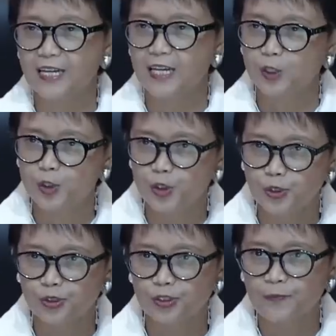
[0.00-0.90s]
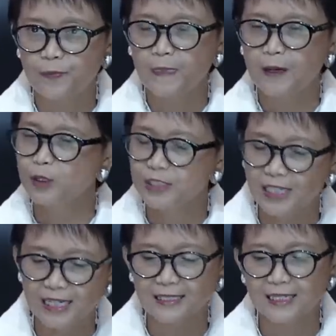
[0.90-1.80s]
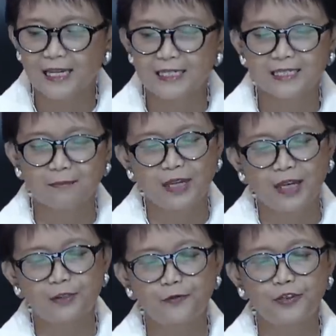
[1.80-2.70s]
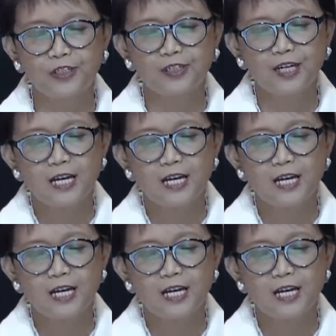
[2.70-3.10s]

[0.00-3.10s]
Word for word: and ensure multilateralism delivers,